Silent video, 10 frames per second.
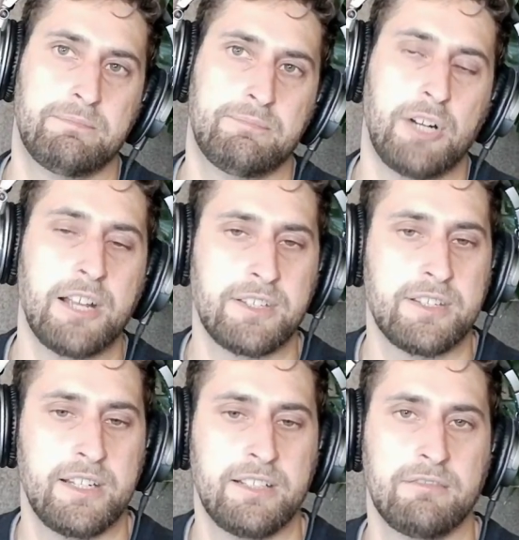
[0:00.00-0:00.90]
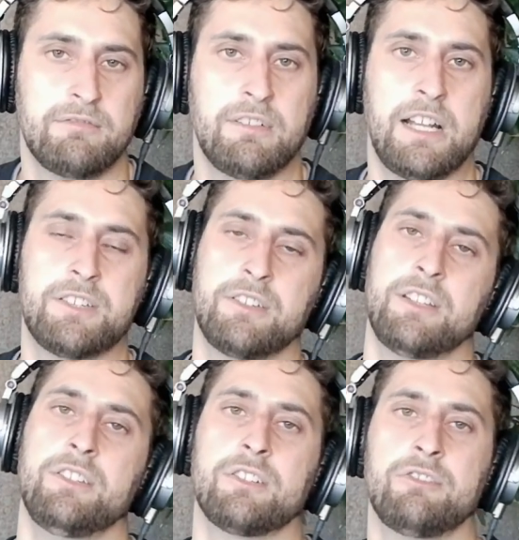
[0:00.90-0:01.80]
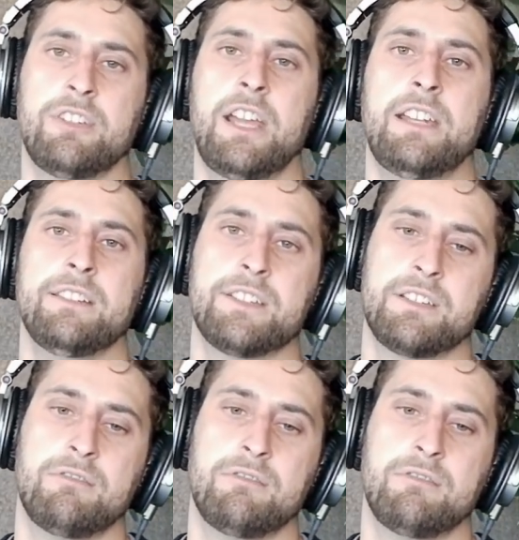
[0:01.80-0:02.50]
processing, right? So that you're creating this